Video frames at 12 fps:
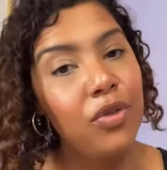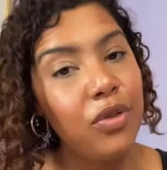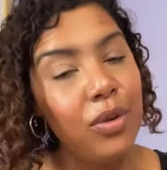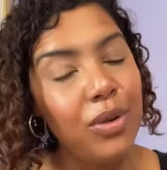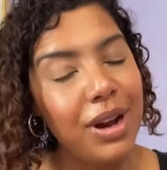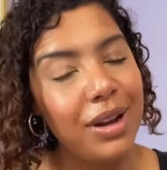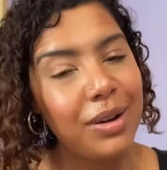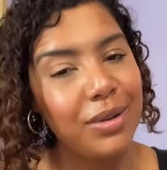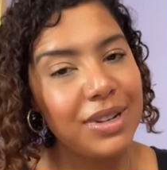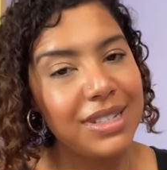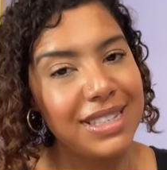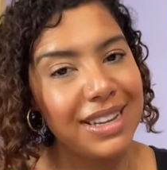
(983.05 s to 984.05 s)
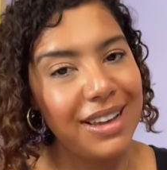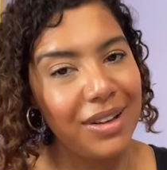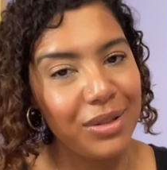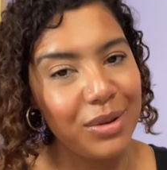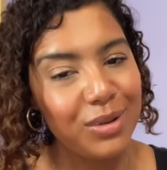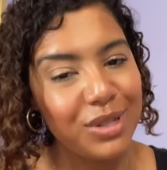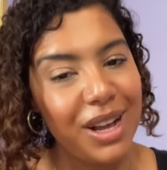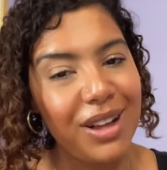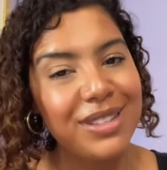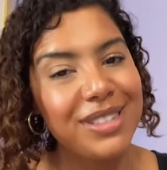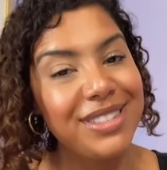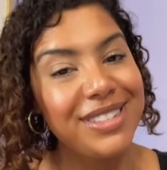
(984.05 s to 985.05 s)
food and holistic health coach.
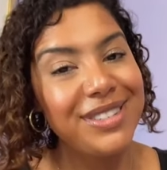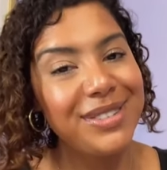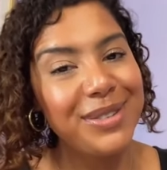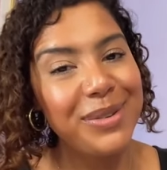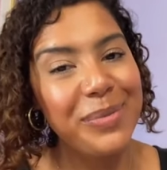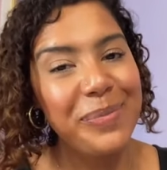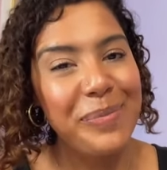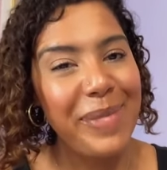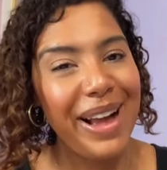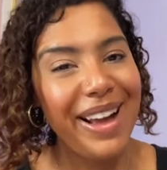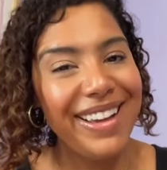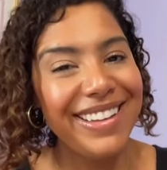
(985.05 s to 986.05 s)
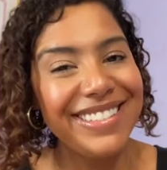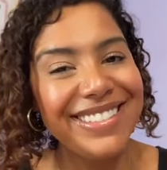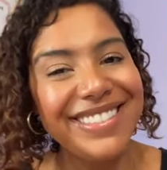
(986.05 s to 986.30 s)
I'll see you soon. Bye.